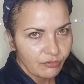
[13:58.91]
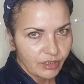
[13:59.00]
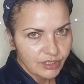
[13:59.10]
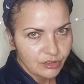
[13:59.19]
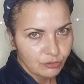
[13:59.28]

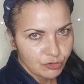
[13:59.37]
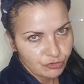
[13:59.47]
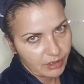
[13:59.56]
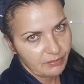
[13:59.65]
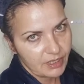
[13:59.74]

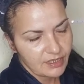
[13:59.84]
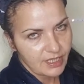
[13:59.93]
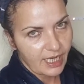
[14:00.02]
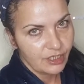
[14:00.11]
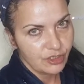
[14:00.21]
retinol
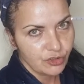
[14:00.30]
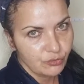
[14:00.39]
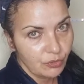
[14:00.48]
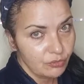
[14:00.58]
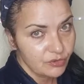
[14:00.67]
treatments, as
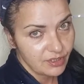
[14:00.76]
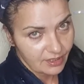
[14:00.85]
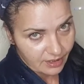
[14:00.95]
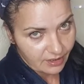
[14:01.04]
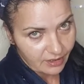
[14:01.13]
you will
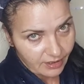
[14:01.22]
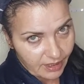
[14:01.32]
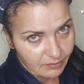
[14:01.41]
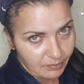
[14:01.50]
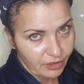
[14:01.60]
see
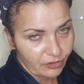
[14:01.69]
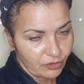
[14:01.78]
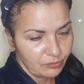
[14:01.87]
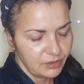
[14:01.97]
in my other